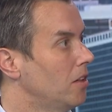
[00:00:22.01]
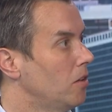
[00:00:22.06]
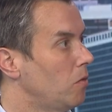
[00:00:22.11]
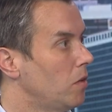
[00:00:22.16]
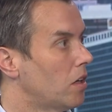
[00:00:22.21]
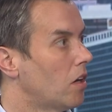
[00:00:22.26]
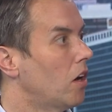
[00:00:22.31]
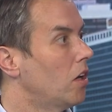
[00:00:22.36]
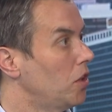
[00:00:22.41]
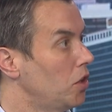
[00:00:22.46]

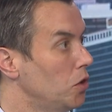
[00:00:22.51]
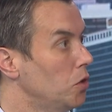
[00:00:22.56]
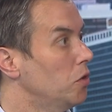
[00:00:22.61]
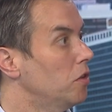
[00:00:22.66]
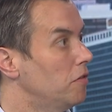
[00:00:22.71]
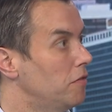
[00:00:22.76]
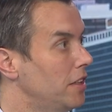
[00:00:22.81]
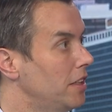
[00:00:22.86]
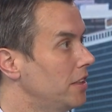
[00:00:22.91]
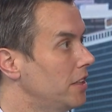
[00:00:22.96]
We call it
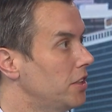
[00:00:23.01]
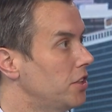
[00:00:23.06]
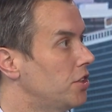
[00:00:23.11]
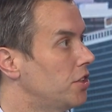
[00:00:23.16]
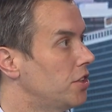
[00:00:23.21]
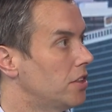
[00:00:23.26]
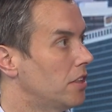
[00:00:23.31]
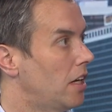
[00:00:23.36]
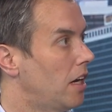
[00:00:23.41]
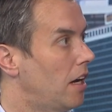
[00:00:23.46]
Louisville
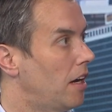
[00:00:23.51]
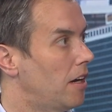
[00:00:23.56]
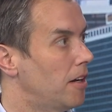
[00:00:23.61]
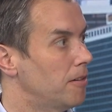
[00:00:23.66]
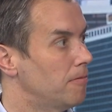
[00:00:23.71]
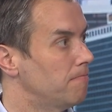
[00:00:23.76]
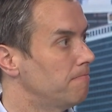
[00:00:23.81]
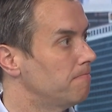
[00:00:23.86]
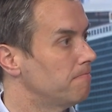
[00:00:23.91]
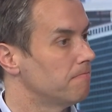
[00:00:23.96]
Village.
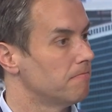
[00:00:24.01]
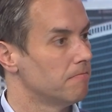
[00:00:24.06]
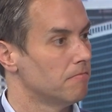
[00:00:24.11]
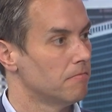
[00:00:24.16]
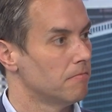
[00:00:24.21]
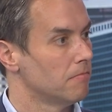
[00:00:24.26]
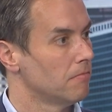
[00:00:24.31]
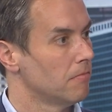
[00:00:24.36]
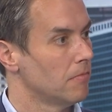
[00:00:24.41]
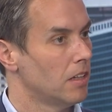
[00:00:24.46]

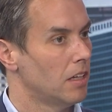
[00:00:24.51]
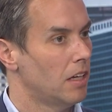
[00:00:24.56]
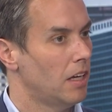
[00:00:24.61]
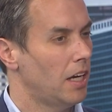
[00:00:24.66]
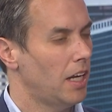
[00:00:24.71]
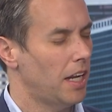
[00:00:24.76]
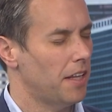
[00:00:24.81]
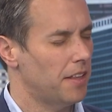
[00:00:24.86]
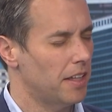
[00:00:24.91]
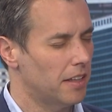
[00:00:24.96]

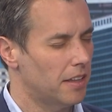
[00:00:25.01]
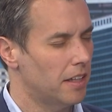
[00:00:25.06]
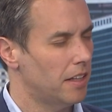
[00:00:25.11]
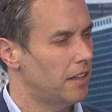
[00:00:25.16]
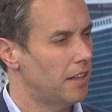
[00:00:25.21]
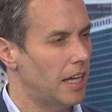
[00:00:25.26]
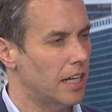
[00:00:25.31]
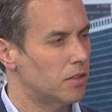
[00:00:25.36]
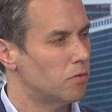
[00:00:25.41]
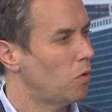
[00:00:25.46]
I think
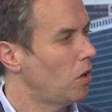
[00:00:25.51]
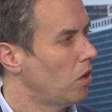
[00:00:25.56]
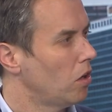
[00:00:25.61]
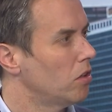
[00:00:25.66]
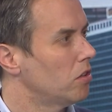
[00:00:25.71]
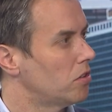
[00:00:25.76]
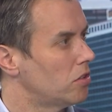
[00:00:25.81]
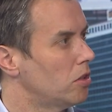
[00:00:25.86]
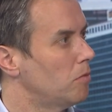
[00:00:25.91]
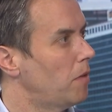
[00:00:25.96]
that's what
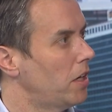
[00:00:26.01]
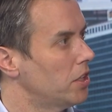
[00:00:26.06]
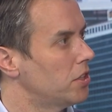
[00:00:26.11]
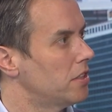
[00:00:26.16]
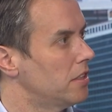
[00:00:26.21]
hurts so much.